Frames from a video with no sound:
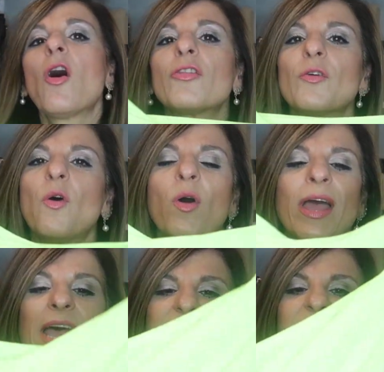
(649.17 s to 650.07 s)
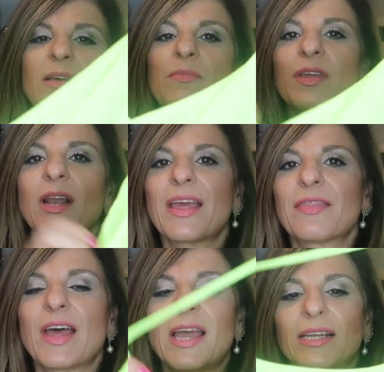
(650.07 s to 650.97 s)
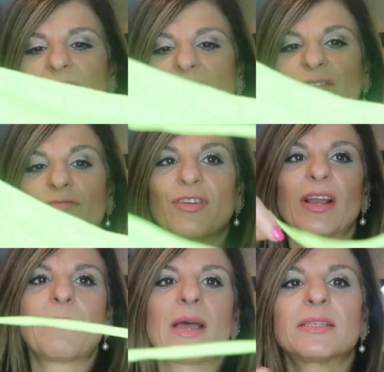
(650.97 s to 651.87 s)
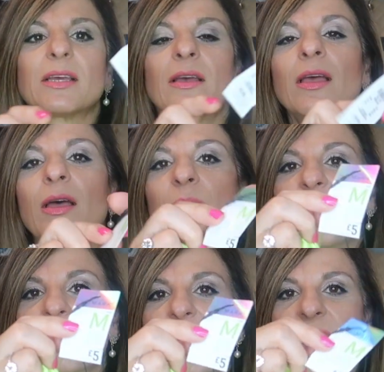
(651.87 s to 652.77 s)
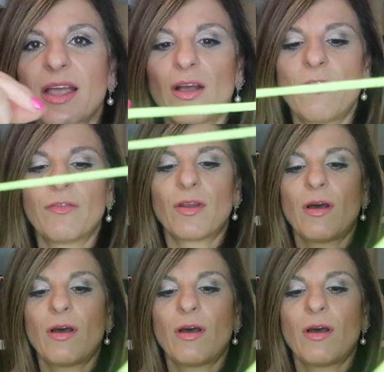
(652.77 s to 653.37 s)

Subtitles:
Although in something like that it doesn't really matter, but that cover